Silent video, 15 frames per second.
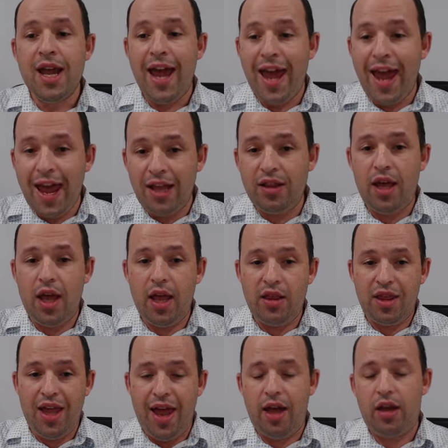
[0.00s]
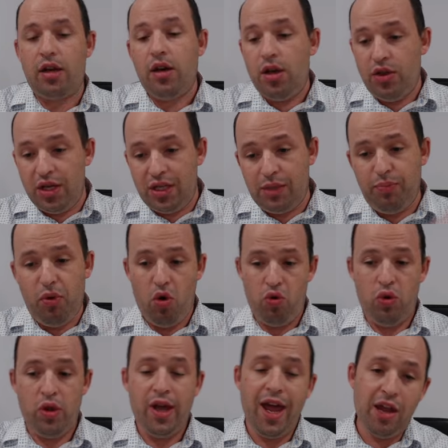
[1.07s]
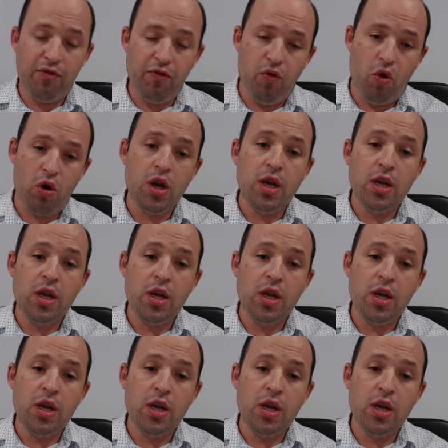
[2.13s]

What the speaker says: and attack this pawn, a4.